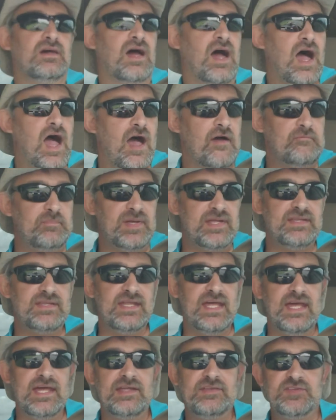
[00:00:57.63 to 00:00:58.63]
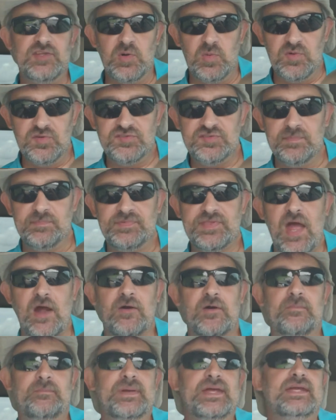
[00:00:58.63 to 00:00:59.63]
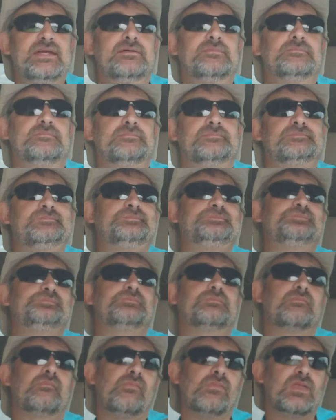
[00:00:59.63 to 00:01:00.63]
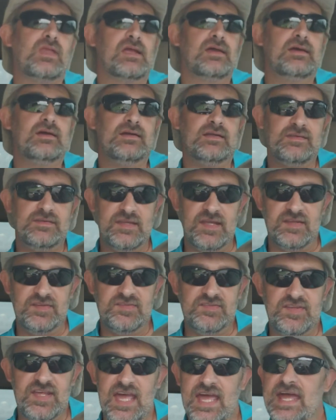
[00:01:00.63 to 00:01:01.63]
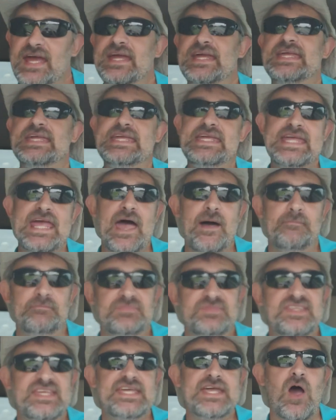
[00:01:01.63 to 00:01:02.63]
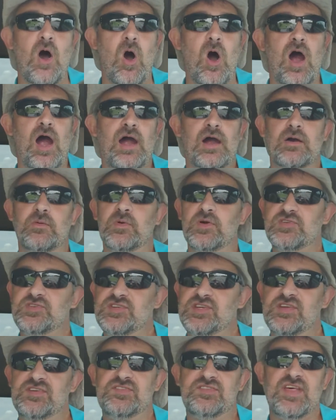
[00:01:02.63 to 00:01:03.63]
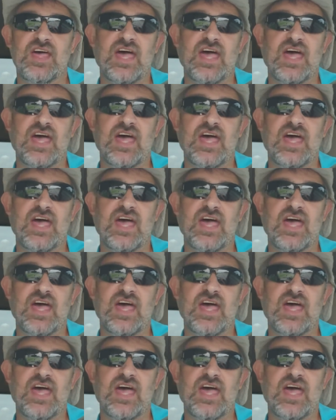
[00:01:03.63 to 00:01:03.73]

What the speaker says: I've been doing some therapy. This EMDR, which is